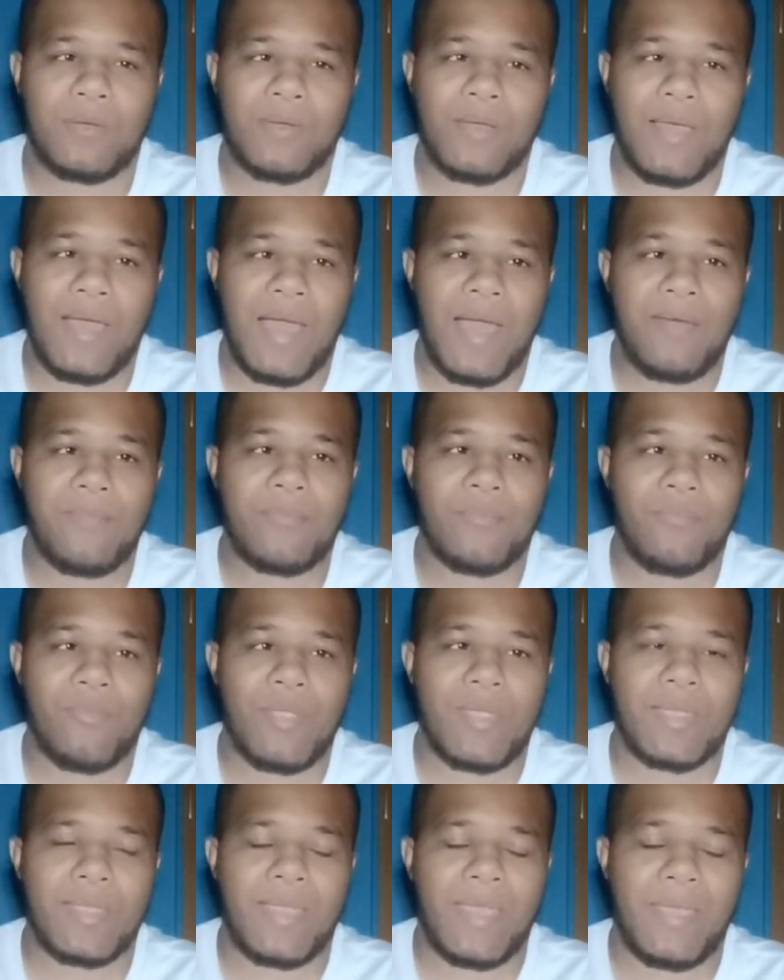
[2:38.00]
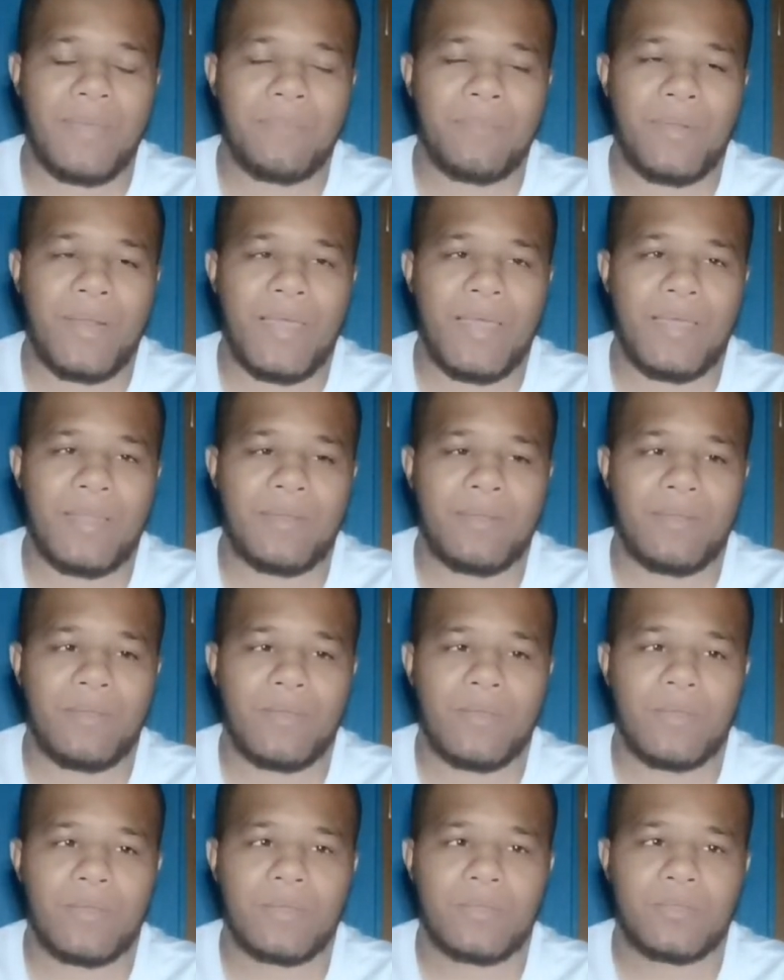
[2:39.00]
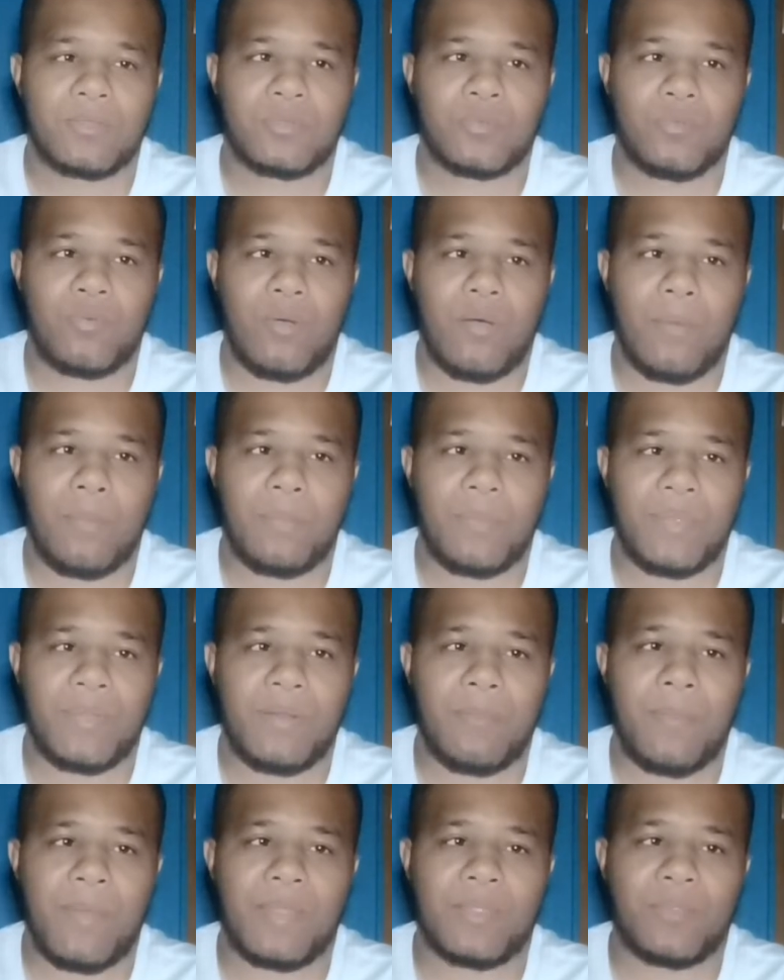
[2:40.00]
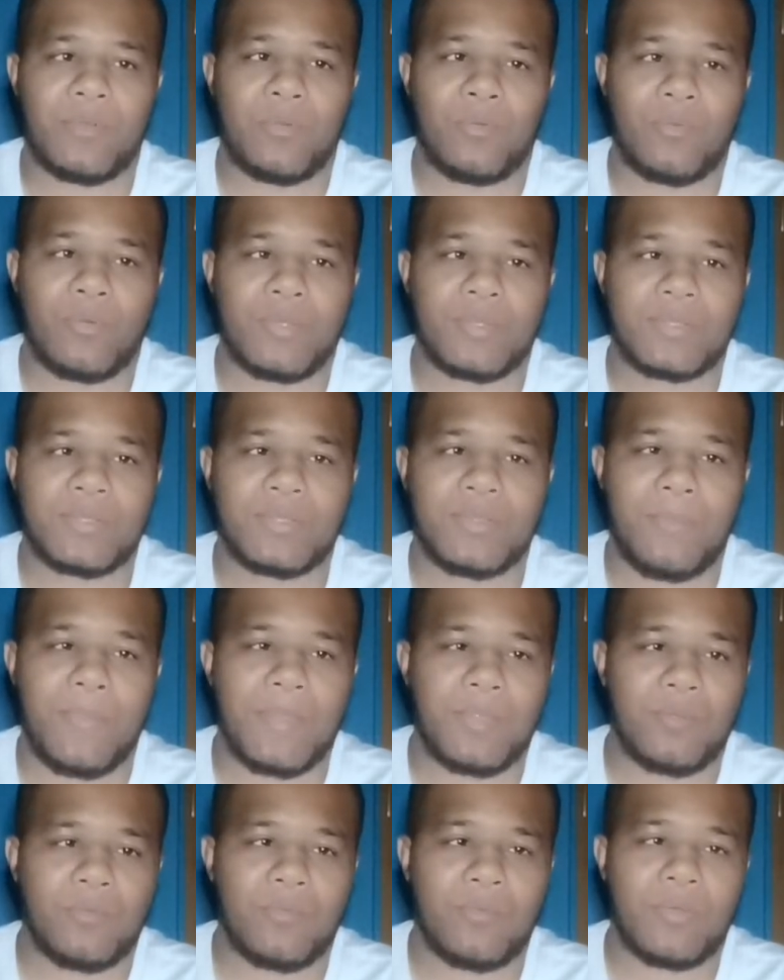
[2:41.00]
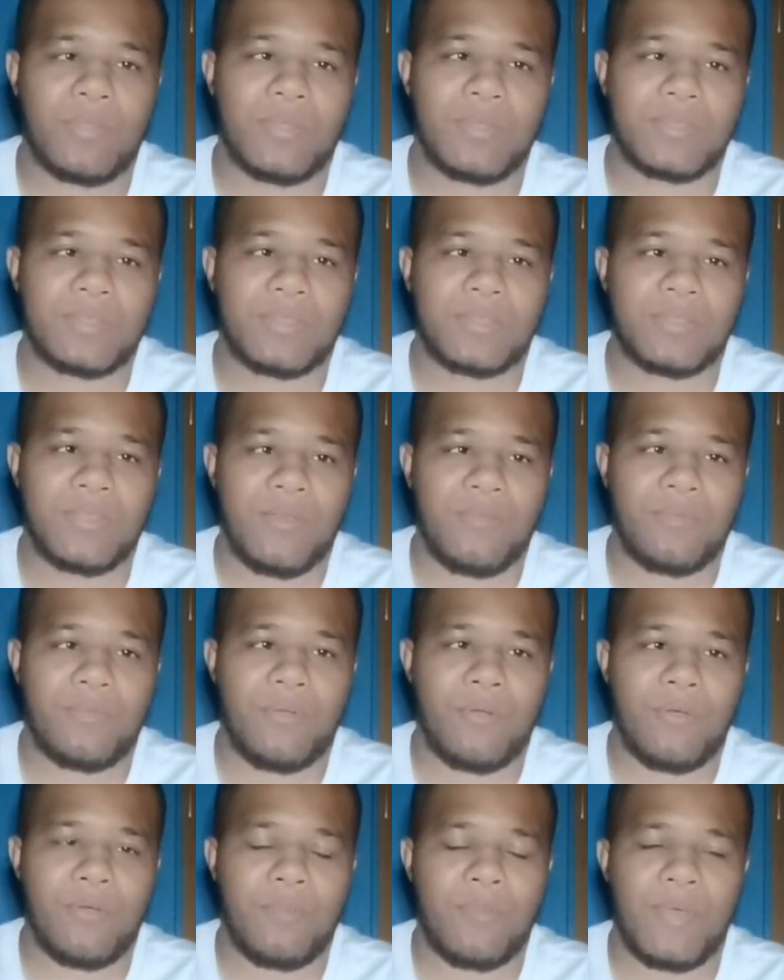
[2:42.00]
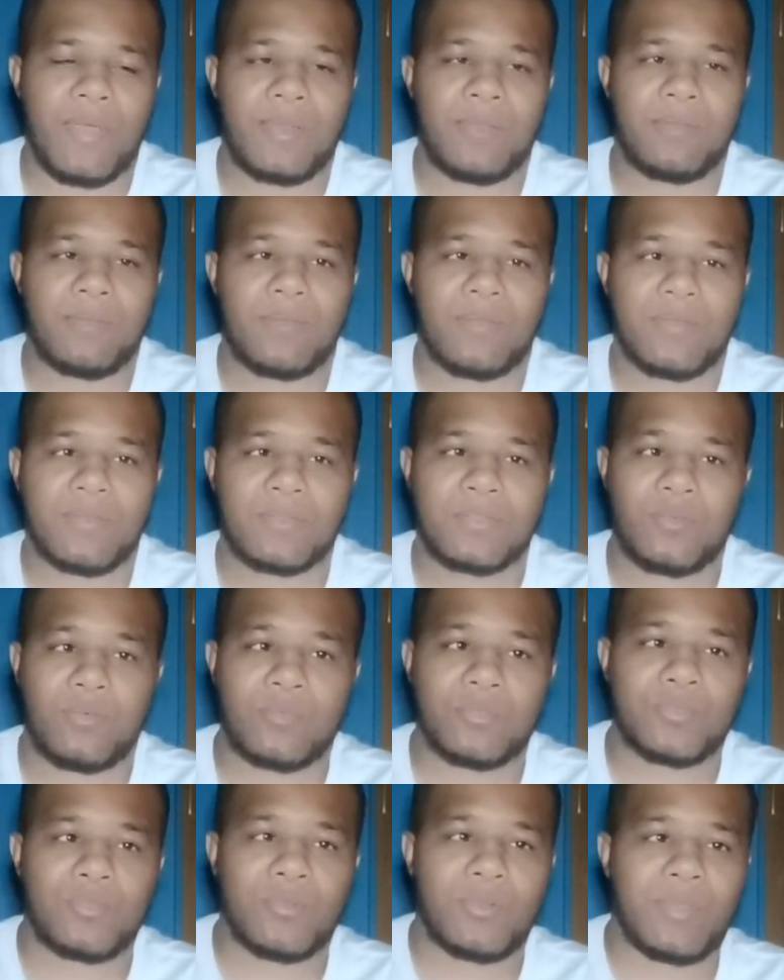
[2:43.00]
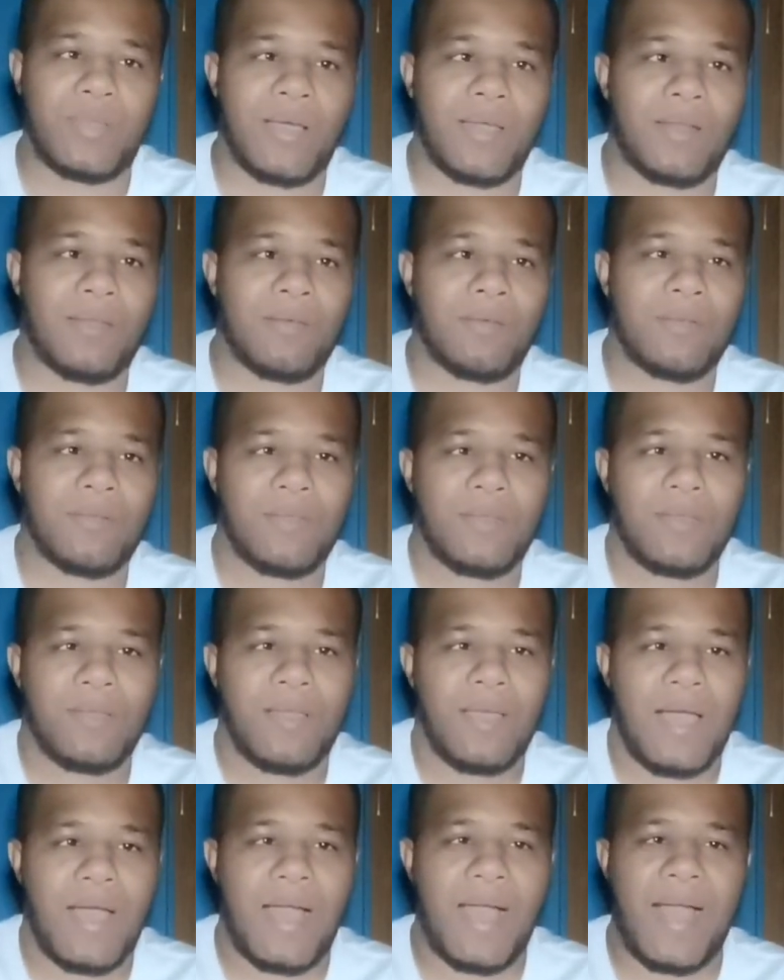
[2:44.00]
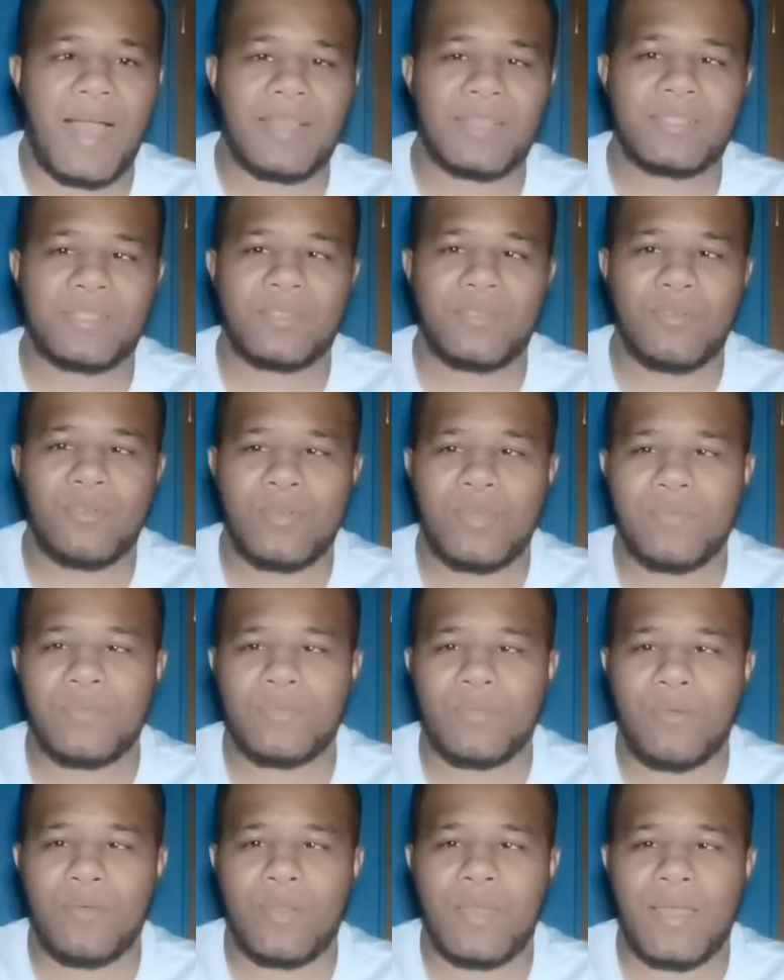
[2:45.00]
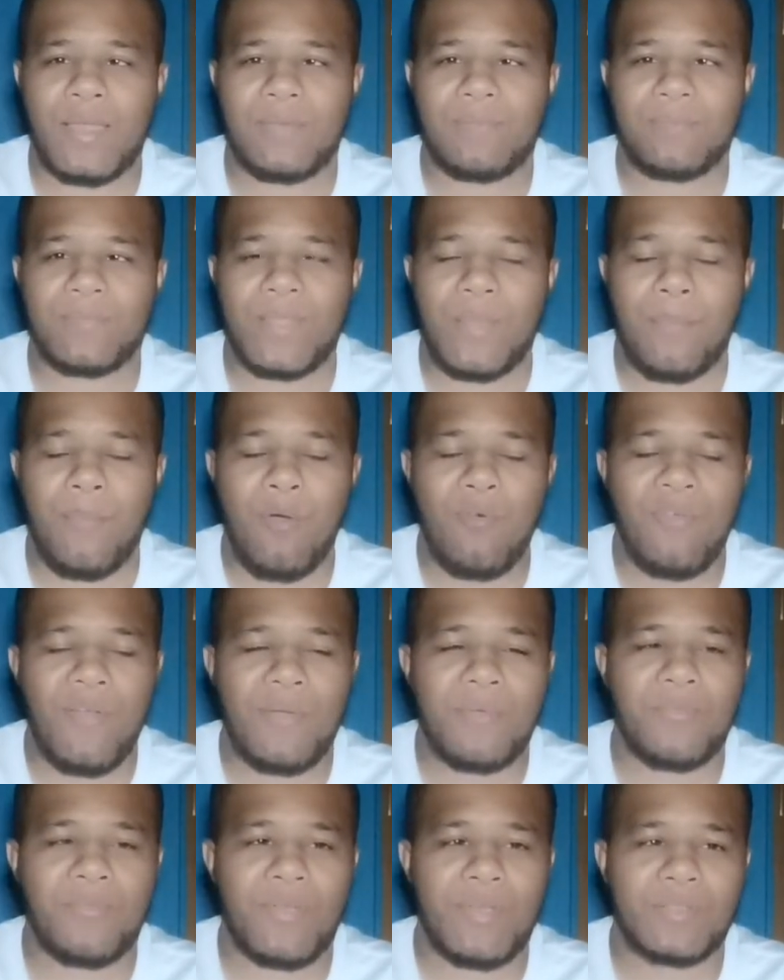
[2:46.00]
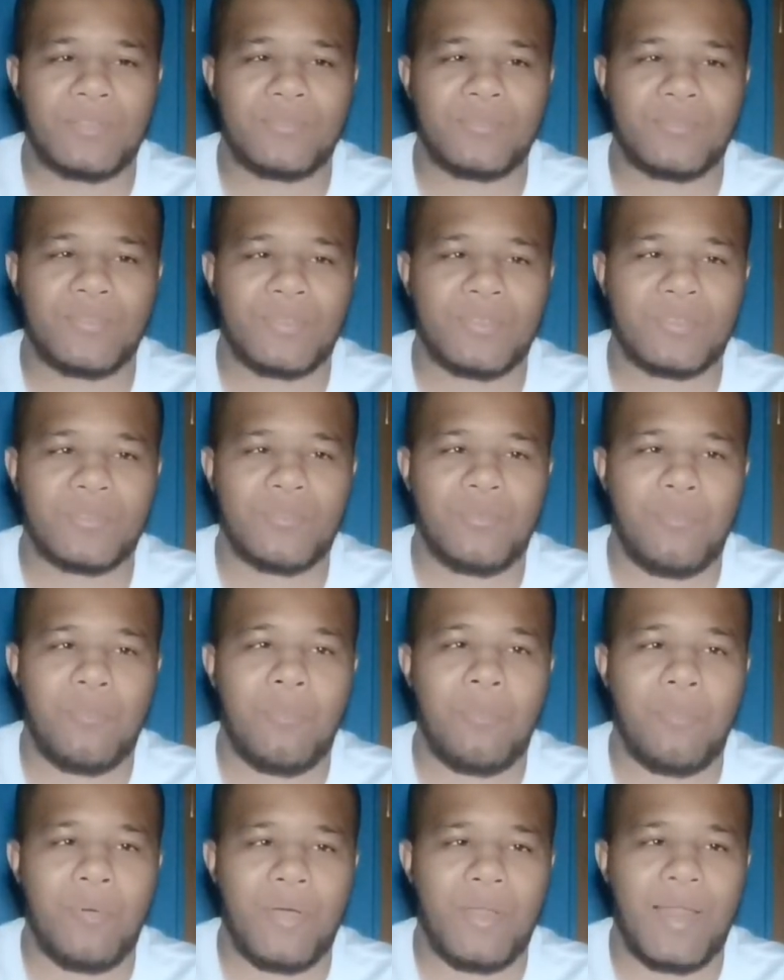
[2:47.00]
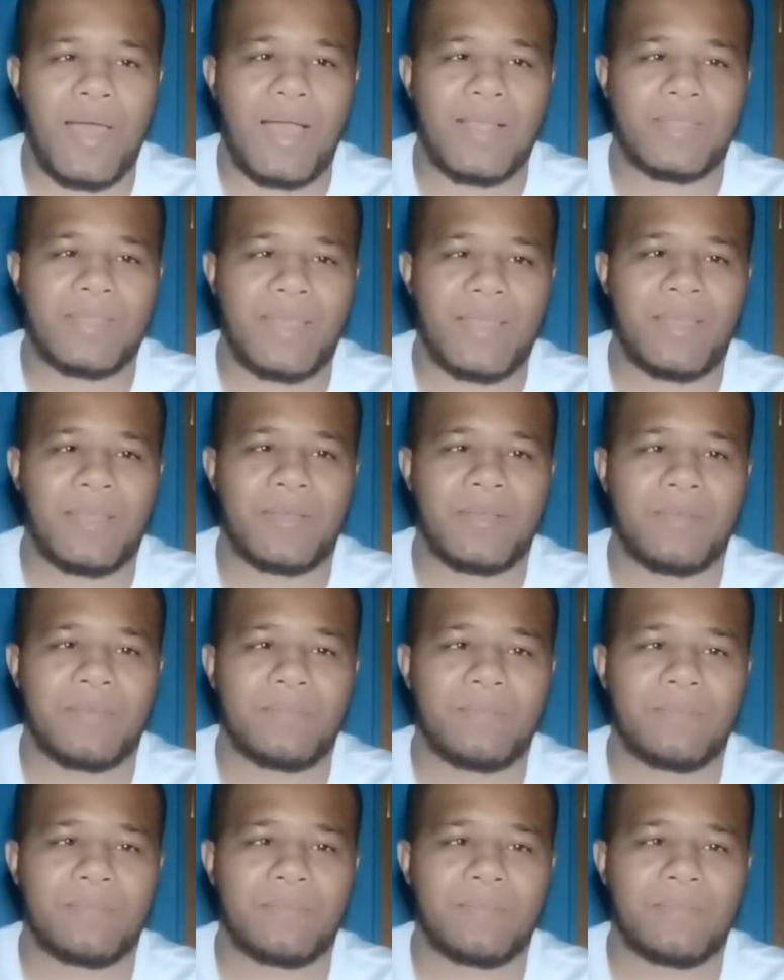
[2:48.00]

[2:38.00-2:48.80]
have a great game plan to beat Amanda Nunes. Because Amanda Nunes is a tough girl, man. So is Julianna. I still, even though, like, they both have great jiu-jitsu, but I think